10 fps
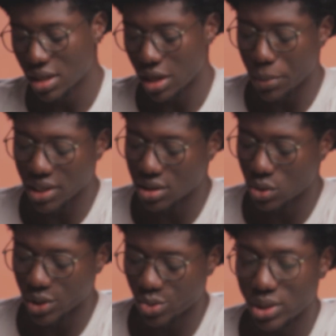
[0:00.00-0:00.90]
It makes a
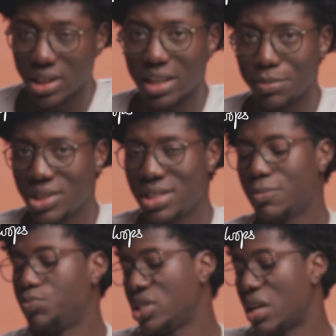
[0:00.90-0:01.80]
request to a database.
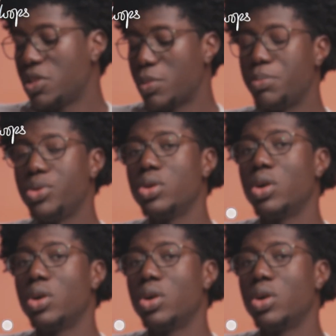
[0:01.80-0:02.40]
The database might be